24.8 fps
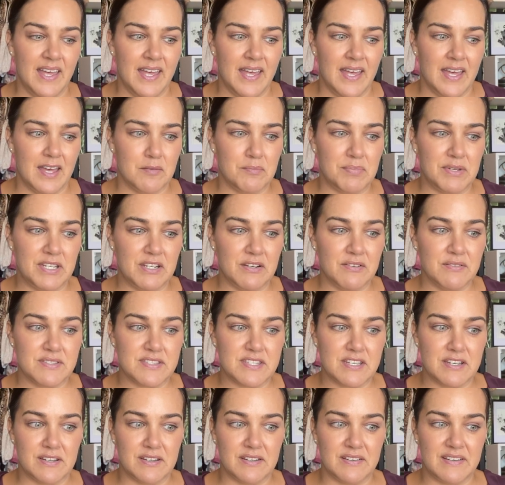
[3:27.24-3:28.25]
But
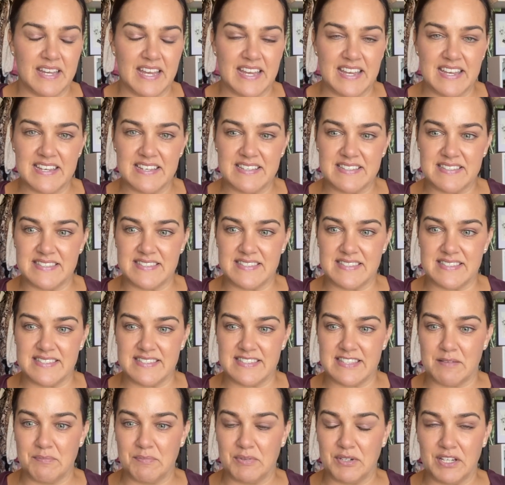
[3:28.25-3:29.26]
also as
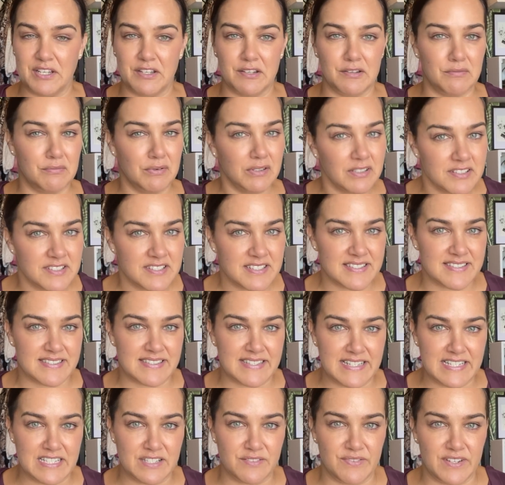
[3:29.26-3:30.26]
somebody who watches
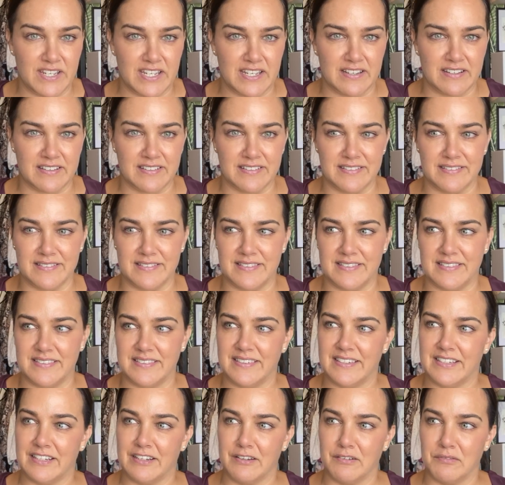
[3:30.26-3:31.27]
these videos,
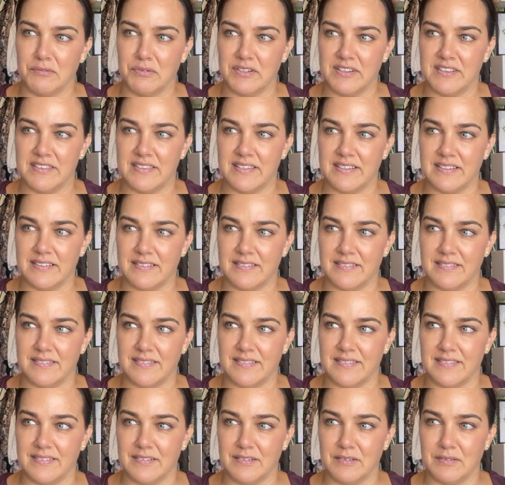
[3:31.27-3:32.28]
you know, what
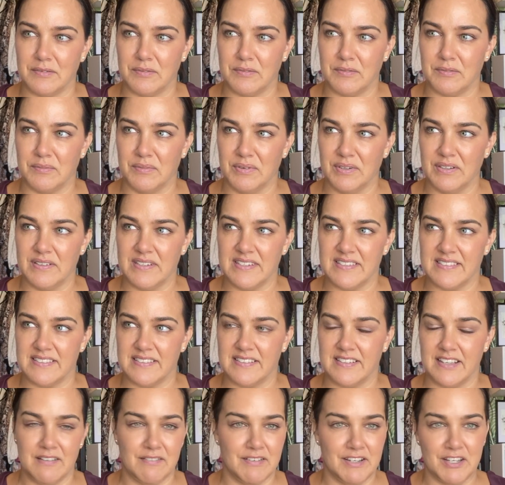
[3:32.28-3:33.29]
is
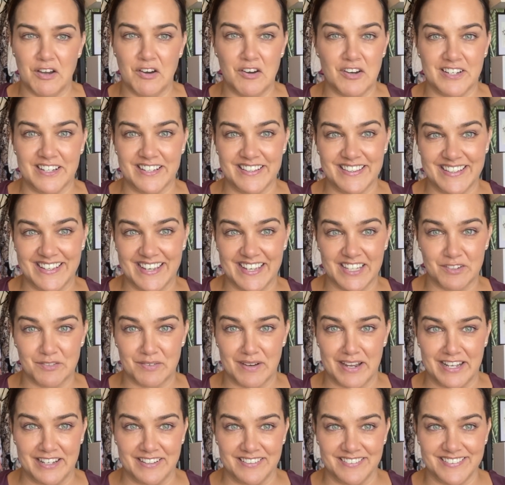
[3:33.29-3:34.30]
going on at the other
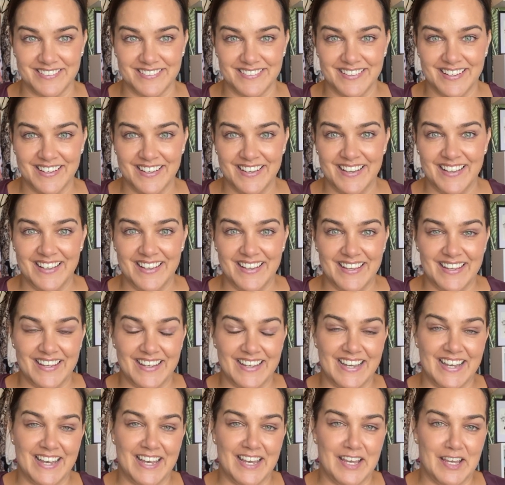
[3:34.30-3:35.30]
end?
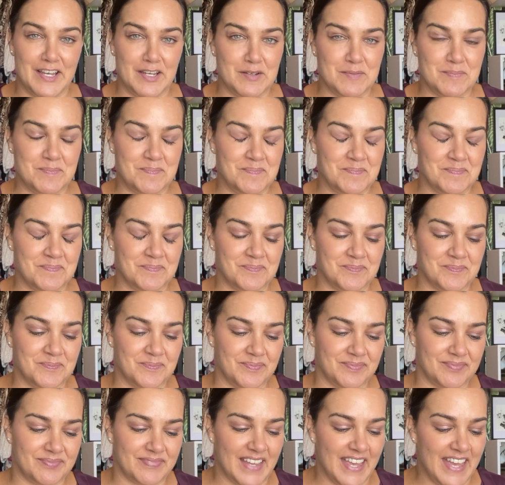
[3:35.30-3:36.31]
And
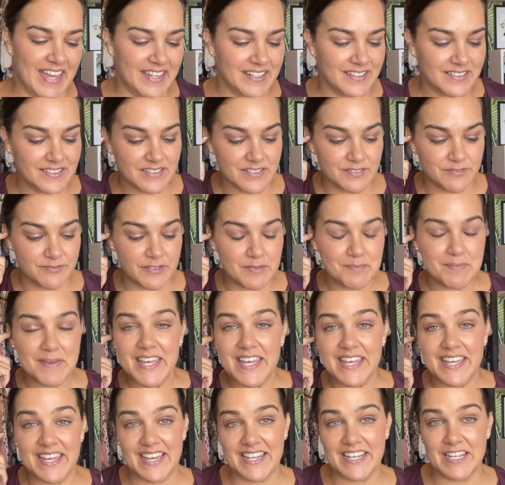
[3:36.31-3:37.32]
for
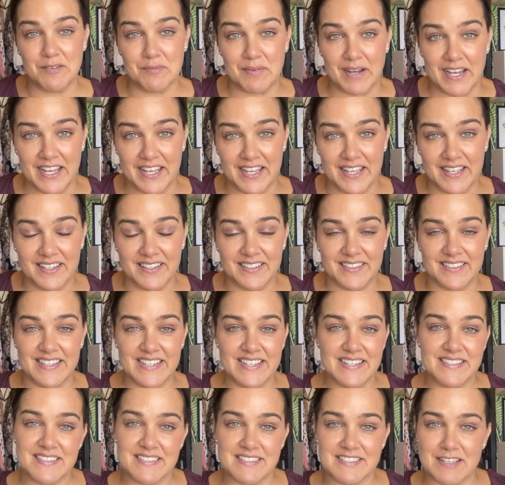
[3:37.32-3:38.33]
me anyway,
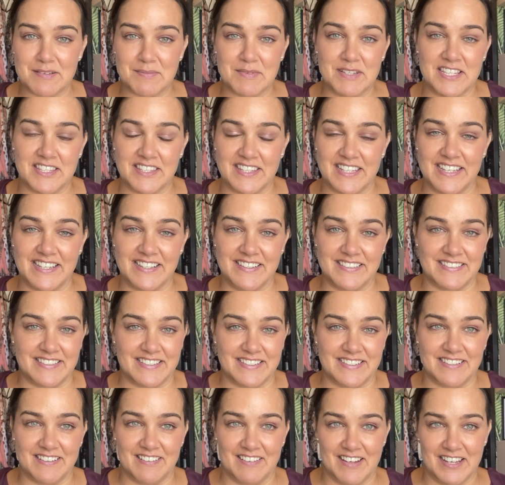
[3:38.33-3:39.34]
these are some of the things
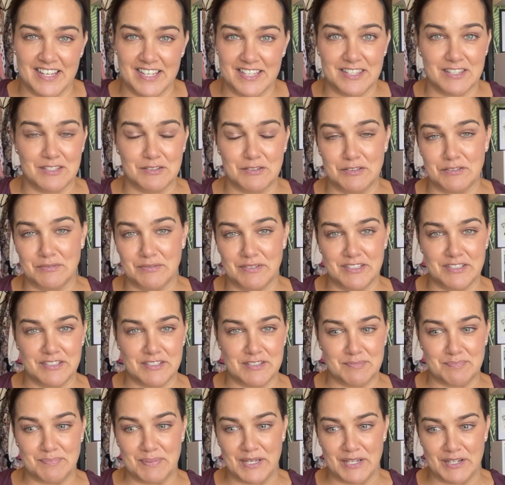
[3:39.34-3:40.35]
that I thought were
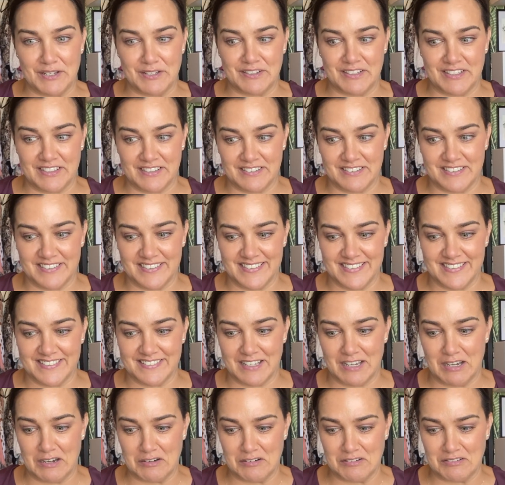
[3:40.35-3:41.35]
just pertinent to this
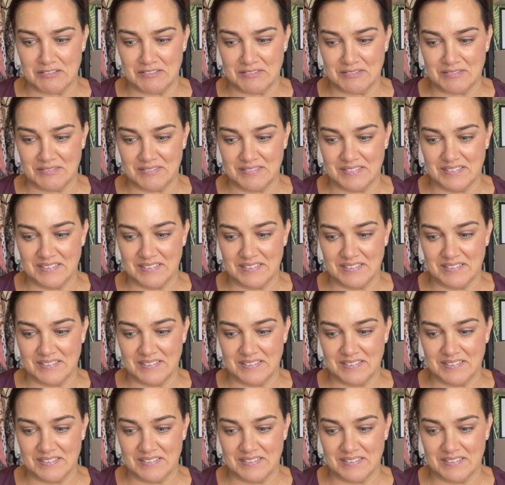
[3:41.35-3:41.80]
whole